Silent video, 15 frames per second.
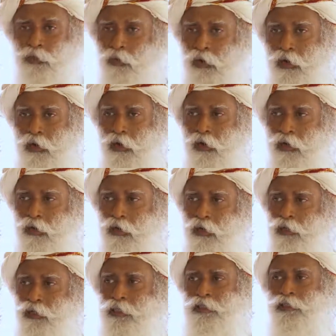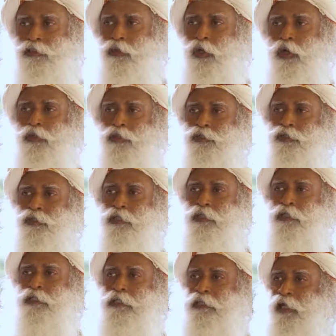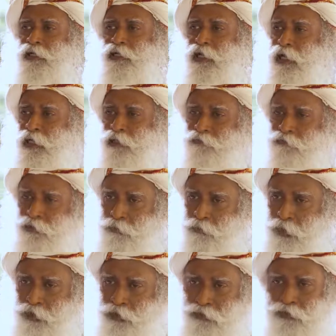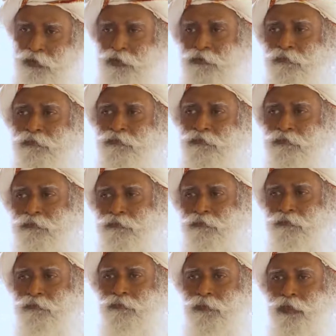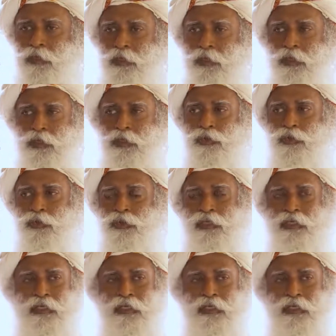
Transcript: you are is not seeking that kind of atmosphere. So the